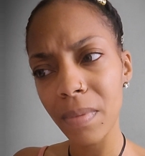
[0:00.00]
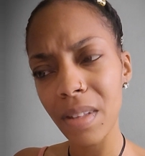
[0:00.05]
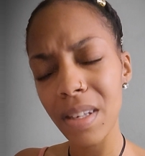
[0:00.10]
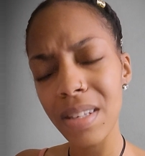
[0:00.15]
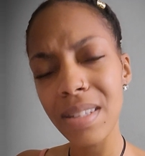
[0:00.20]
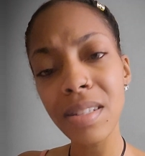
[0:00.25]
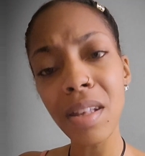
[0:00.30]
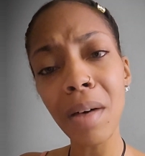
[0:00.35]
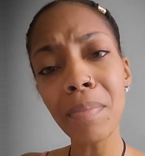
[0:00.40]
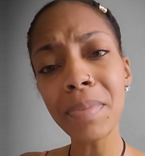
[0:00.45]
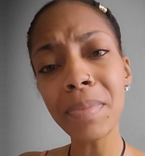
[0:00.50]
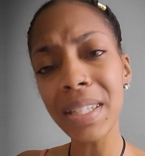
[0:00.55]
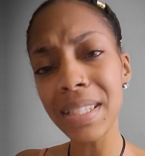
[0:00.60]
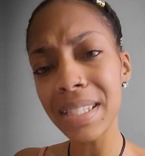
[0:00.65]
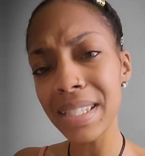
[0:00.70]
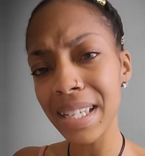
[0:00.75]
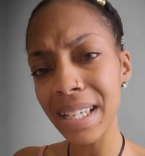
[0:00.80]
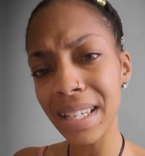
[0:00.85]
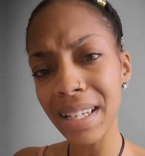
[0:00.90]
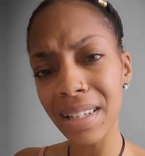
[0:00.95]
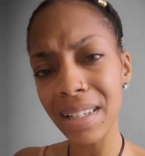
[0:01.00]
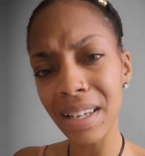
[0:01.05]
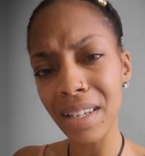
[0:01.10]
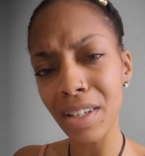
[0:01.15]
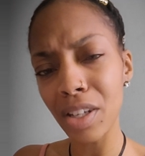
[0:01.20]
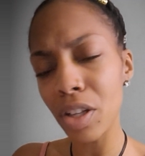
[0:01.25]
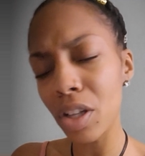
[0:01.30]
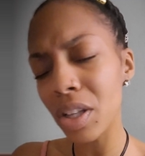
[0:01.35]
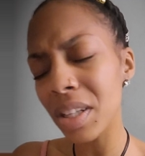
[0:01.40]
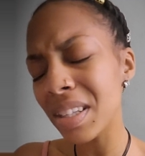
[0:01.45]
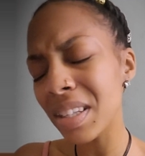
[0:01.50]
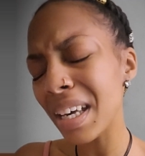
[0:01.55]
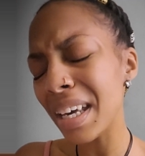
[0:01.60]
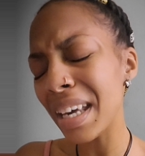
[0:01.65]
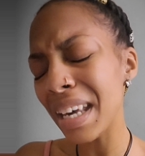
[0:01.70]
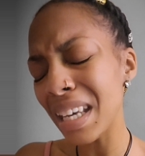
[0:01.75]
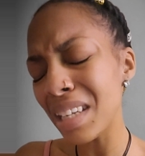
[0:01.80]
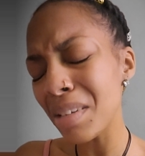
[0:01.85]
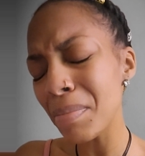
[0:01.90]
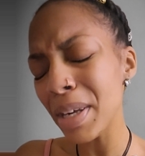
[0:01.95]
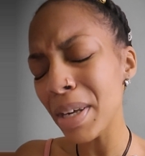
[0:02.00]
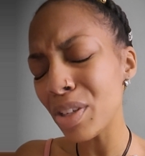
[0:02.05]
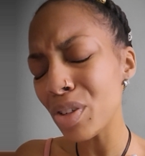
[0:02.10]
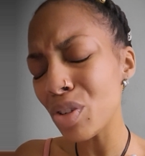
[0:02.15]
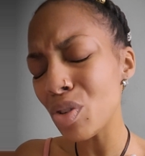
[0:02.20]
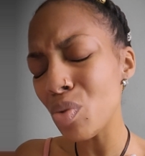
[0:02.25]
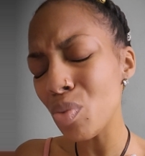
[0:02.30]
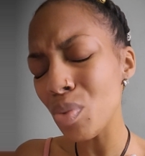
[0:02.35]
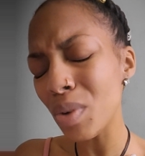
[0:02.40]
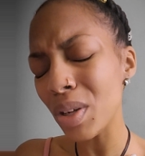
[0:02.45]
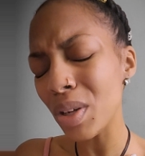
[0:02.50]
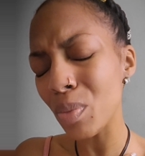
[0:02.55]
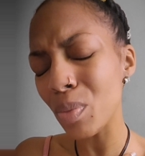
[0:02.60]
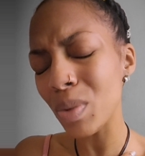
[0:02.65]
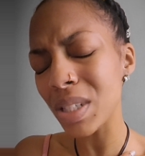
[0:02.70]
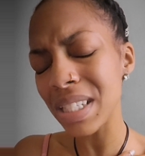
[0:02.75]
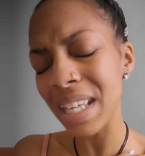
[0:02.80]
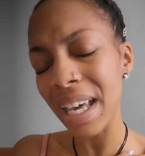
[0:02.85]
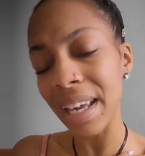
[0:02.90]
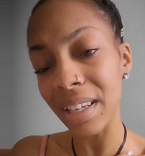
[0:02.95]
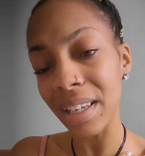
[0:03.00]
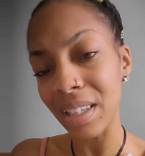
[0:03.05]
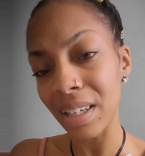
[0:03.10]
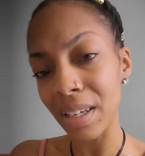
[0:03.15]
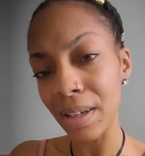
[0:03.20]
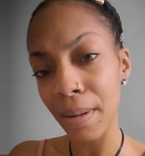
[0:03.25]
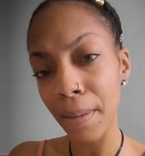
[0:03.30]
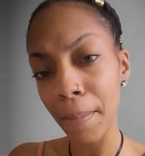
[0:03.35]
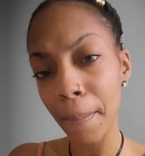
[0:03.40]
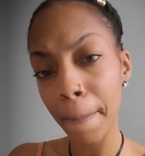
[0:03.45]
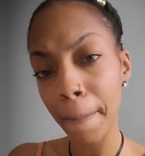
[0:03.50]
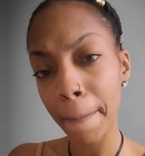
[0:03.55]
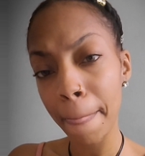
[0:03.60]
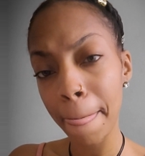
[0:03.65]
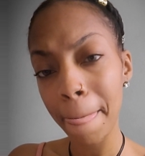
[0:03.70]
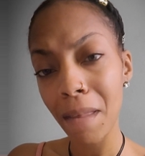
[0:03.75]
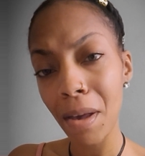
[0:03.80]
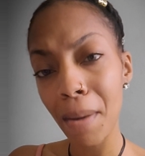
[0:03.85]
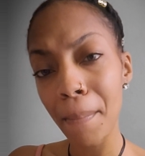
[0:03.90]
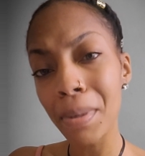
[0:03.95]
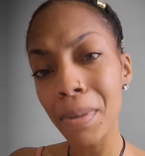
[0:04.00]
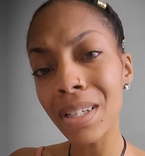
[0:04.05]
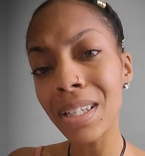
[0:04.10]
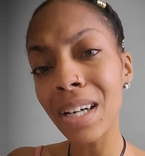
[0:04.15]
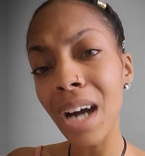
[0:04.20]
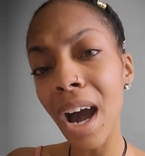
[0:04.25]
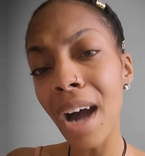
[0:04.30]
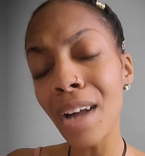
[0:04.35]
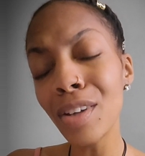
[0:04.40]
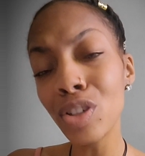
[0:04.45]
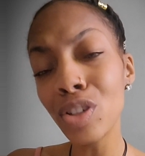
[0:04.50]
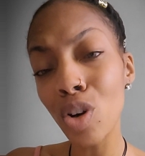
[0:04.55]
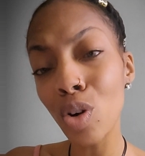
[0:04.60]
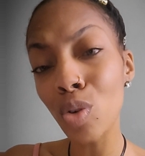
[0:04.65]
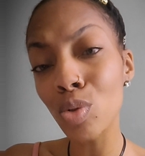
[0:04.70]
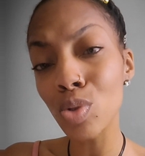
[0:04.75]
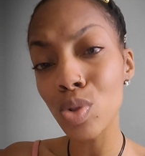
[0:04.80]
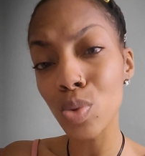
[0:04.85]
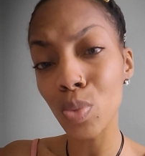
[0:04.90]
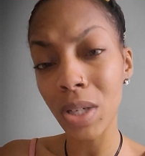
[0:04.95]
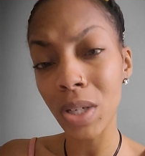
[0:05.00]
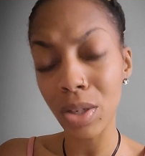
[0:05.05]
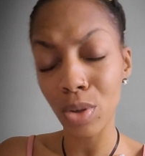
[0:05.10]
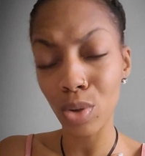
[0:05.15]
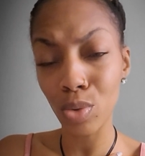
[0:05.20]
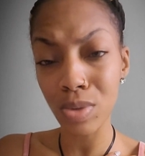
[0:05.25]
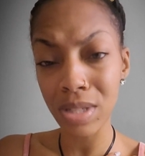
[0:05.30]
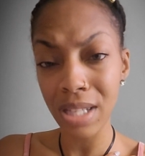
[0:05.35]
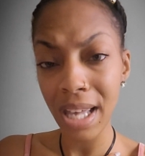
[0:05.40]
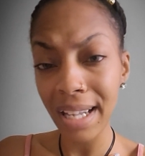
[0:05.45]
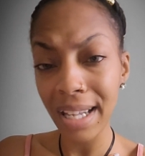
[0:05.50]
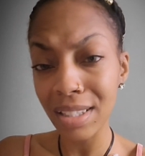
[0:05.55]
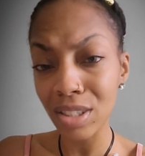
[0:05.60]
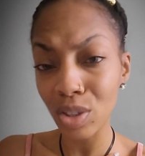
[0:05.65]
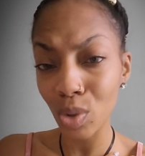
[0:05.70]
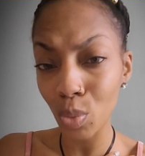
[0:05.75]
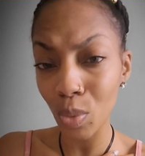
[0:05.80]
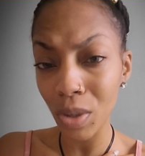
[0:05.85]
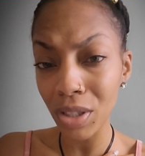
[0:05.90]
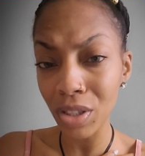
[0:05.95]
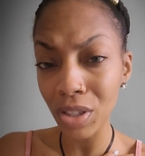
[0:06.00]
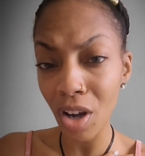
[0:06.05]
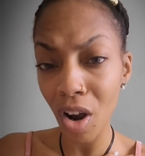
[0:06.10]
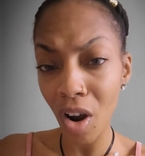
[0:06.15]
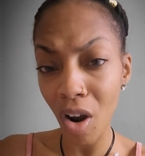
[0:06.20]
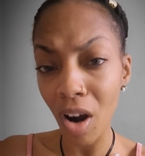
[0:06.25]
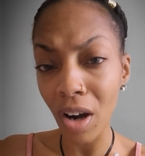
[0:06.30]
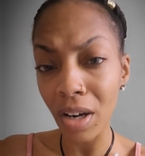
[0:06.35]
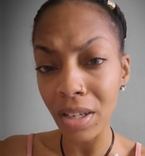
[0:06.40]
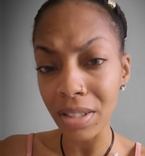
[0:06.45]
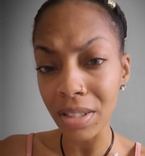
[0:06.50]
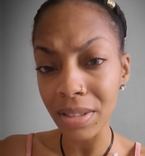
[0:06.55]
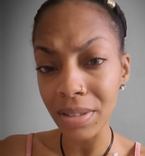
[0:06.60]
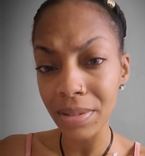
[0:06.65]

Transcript: Something did it, and the enemy knew what it would take. But God knows what it'll take to win your heart.